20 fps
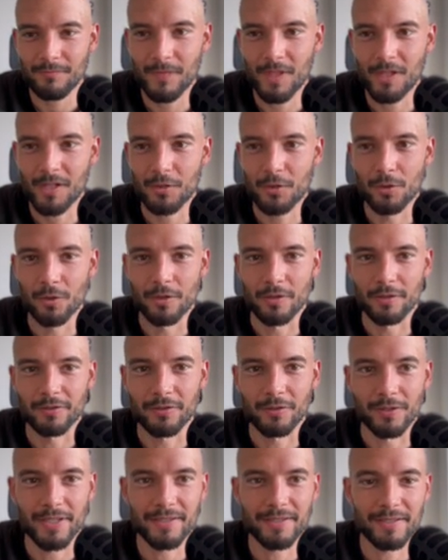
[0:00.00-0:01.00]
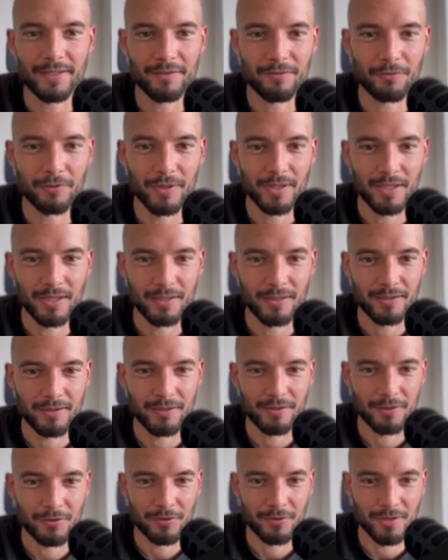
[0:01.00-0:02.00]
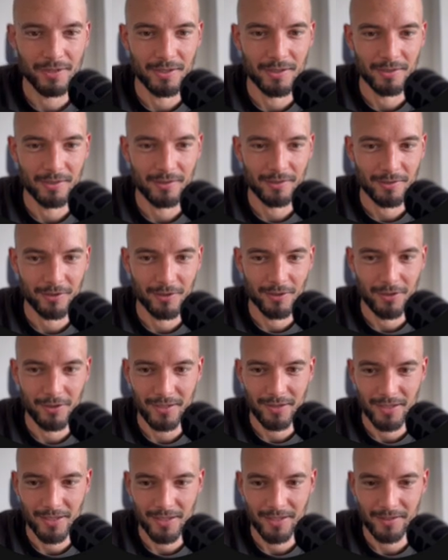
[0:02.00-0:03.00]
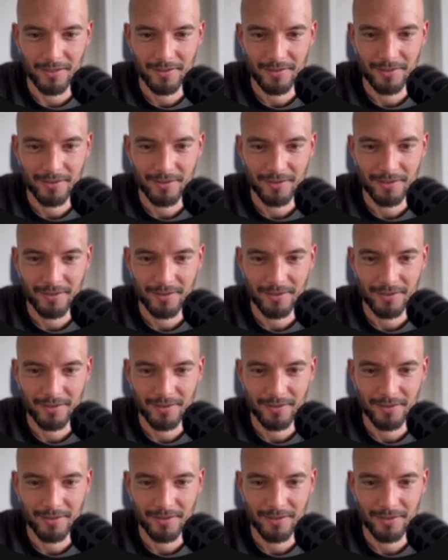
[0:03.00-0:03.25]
Cool. So let's see if we can listen to this. Not yet.